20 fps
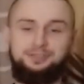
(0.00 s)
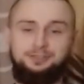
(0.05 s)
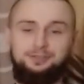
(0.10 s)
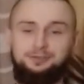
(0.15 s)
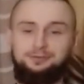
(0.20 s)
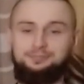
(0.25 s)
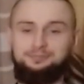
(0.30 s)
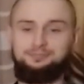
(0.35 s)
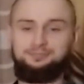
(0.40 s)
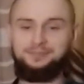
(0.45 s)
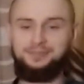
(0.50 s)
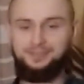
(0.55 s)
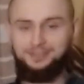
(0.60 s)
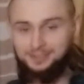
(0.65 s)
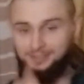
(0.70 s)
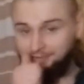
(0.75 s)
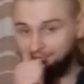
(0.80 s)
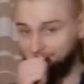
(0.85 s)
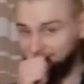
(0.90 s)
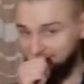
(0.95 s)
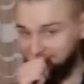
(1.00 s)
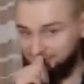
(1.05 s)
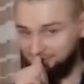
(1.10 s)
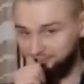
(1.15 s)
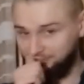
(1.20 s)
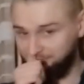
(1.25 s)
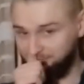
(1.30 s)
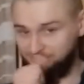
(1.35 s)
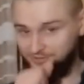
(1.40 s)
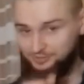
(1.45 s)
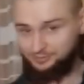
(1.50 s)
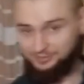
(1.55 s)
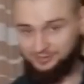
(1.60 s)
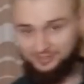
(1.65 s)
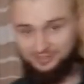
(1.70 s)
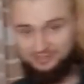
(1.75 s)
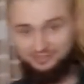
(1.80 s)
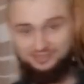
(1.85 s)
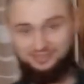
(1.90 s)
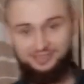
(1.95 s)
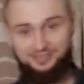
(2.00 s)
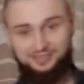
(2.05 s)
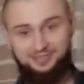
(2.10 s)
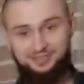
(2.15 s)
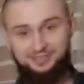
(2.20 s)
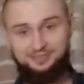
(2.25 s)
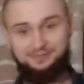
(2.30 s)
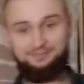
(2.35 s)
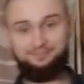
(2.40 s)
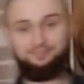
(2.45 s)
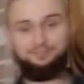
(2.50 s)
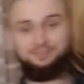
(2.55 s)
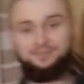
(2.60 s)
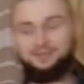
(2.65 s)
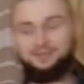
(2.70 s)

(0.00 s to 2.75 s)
you know I hope you understand that